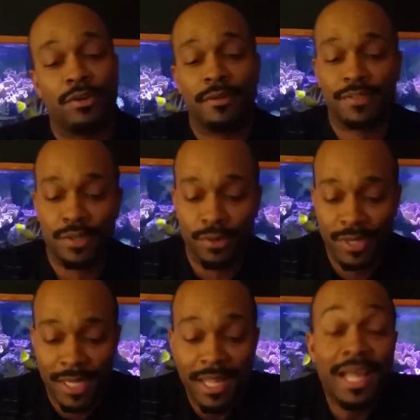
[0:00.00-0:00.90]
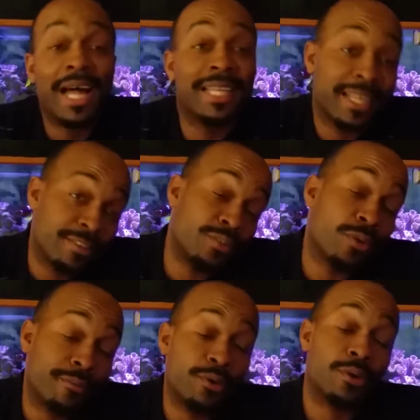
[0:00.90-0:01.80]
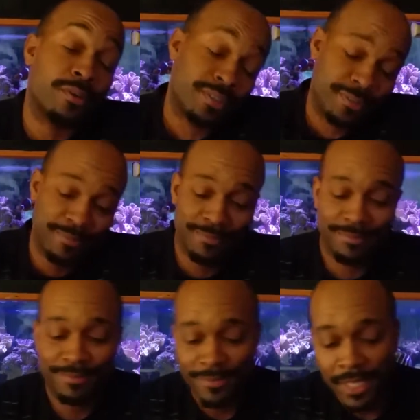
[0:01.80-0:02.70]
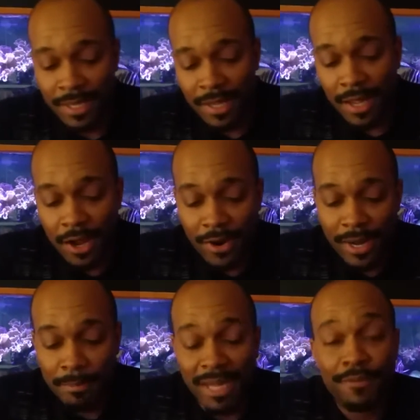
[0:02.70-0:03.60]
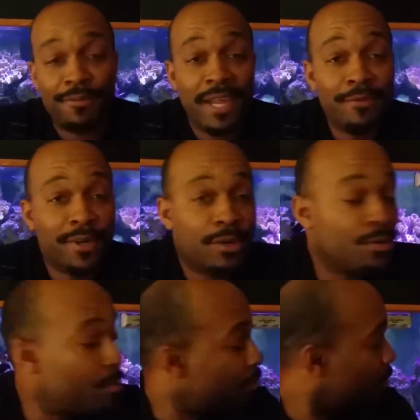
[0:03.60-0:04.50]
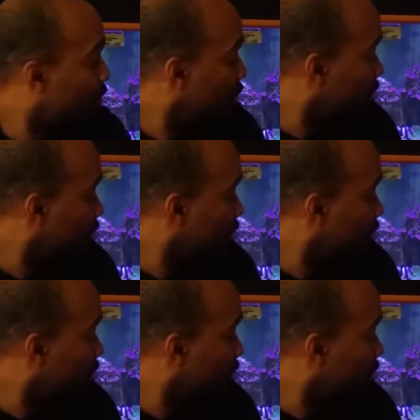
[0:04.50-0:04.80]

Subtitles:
off. So I like soft corals. All right, my favorite coral